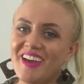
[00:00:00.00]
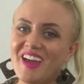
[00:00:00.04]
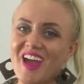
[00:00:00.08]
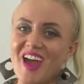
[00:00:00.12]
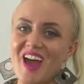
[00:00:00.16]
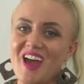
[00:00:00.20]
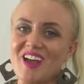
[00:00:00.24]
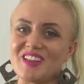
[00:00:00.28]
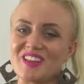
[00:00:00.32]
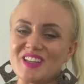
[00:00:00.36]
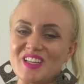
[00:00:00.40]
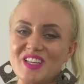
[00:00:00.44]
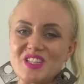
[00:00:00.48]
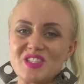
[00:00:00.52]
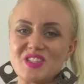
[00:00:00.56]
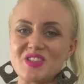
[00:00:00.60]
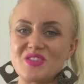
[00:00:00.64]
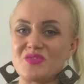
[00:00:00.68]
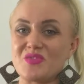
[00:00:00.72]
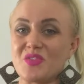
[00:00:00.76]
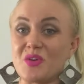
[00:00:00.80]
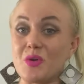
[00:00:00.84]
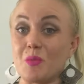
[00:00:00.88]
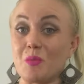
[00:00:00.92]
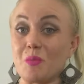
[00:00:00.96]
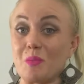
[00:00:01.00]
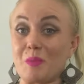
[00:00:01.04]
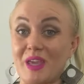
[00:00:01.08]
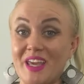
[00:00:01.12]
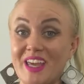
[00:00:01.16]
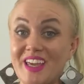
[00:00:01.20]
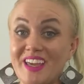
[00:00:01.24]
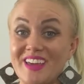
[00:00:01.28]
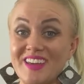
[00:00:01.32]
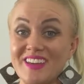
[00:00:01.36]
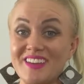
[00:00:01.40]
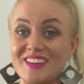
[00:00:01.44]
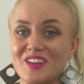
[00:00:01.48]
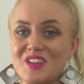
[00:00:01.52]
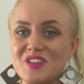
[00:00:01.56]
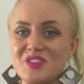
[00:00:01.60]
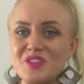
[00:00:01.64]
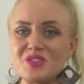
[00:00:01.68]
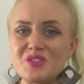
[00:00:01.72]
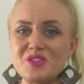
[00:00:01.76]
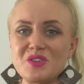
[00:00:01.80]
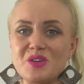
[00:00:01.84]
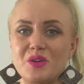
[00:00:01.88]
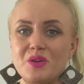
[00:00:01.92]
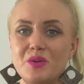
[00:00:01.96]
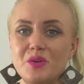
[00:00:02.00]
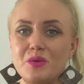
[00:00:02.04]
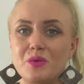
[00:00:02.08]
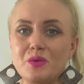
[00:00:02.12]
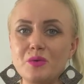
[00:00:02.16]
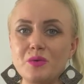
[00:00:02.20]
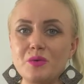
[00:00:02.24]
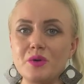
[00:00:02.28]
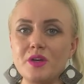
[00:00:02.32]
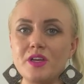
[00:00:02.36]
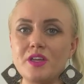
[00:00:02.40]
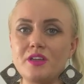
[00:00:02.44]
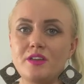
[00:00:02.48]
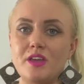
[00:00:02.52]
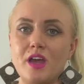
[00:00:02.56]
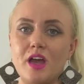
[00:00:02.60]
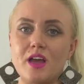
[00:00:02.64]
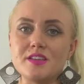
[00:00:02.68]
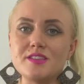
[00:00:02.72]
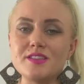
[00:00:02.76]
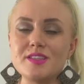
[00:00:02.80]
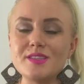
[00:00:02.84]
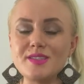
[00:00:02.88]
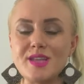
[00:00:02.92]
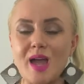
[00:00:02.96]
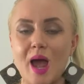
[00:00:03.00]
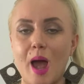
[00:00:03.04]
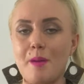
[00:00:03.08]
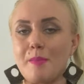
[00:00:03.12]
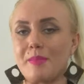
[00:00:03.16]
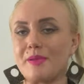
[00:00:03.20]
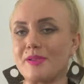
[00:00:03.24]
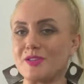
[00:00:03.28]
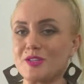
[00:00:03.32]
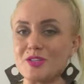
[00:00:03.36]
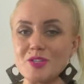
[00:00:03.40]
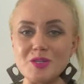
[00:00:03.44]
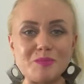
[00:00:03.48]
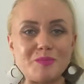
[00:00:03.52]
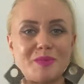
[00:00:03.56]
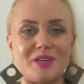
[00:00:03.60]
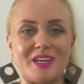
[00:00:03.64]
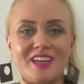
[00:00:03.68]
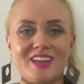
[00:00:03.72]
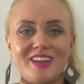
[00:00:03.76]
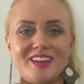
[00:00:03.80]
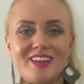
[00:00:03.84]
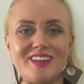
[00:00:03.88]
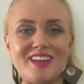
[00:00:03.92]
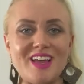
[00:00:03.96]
at least for me. So yes, it's happened to me.